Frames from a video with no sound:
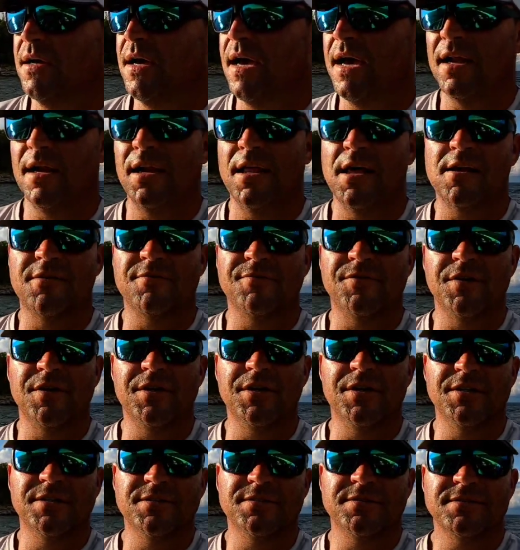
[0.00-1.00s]
had a lot of
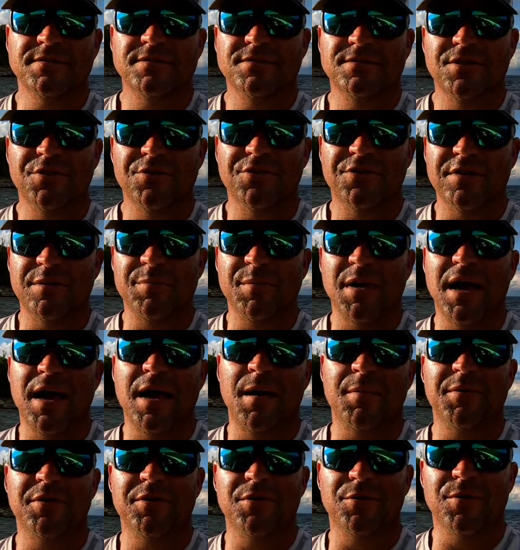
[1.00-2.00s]
fun. You can see
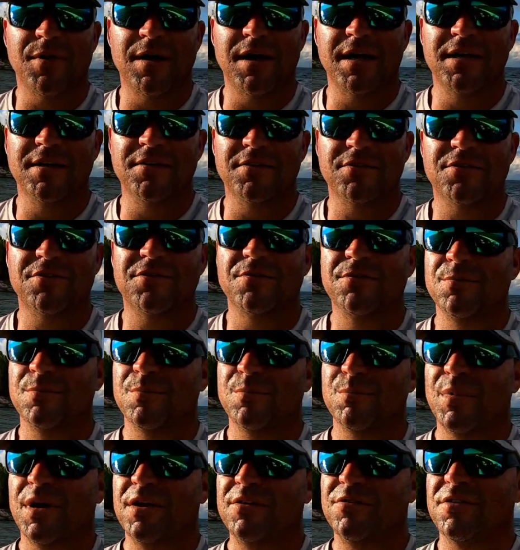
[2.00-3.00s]
behind me the rain's
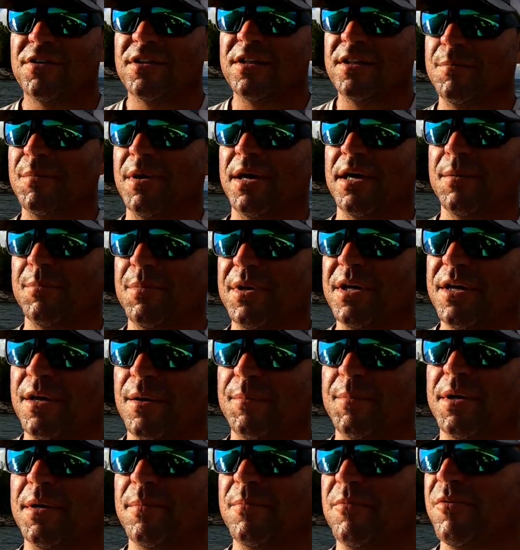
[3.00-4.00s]
basically making me
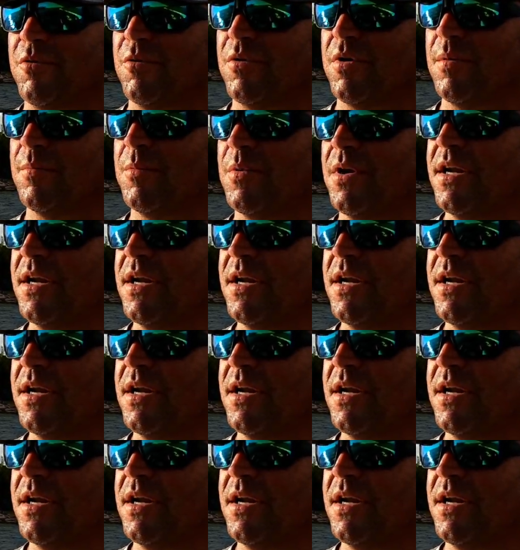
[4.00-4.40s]
come in before I'm